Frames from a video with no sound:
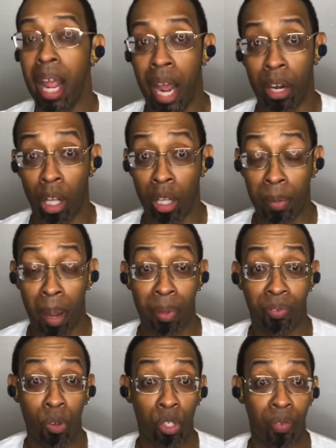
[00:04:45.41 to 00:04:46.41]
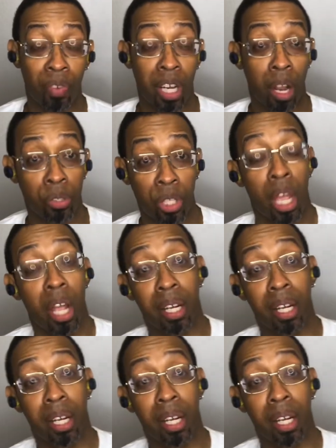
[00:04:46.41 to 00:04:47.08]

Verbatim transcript: and all upcoming future videos.